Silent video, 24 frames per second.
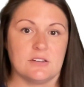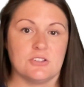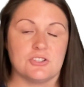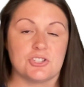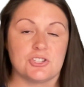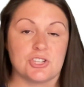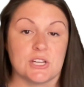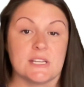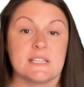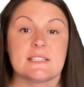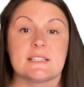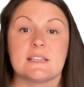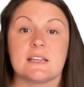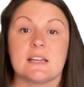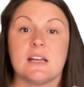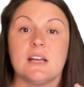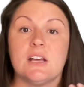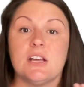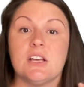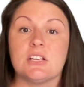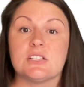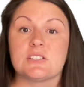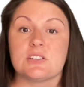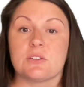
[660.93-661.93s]
just
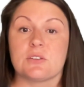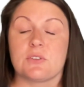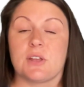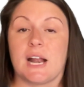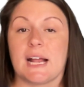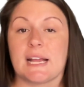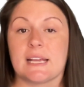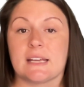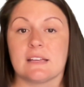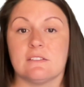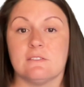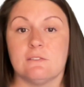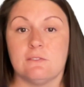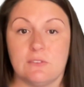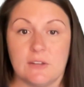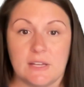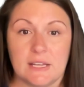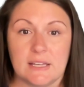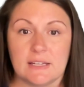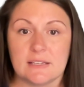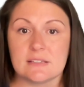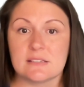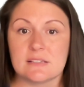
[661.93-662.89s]
so that I could vent,